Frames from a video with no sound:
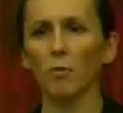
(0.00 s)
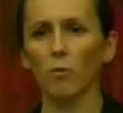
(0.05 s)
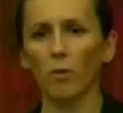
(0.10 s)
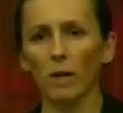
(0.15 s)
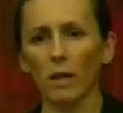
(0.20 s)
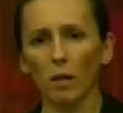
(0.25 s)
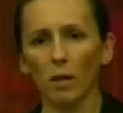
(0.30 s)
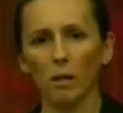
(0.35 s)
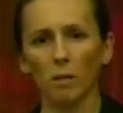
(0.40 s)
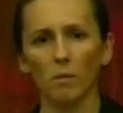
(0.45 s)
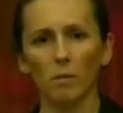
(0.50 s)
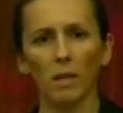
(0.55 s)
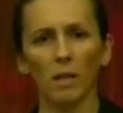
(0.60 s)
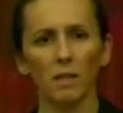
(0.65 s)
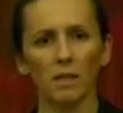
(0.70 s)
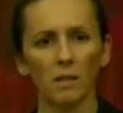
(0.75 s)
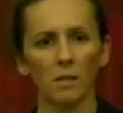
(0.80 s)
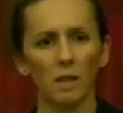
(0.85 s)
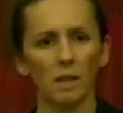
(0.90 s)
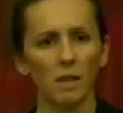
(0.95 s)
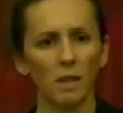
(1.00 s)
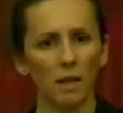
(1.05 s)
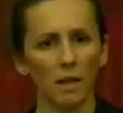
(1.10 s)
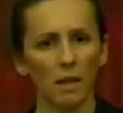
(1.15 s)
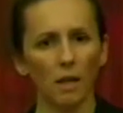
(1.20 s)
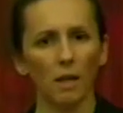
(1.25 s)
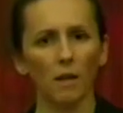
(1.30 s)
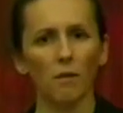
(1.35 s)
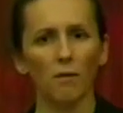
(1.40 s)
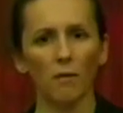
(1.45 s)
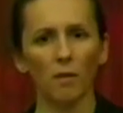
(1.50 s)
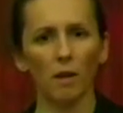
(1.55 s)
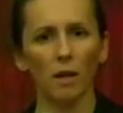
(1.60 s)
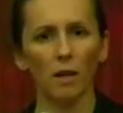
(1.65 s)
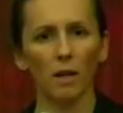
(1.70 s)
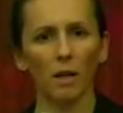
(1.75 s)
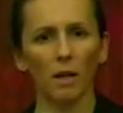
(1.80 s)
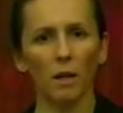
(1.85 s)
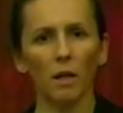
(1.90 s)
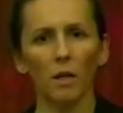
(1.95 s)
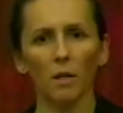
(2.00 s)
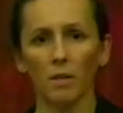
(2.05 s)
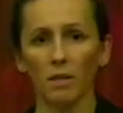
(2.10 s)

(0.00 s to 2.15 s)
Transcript: radon testing, that kind of thing.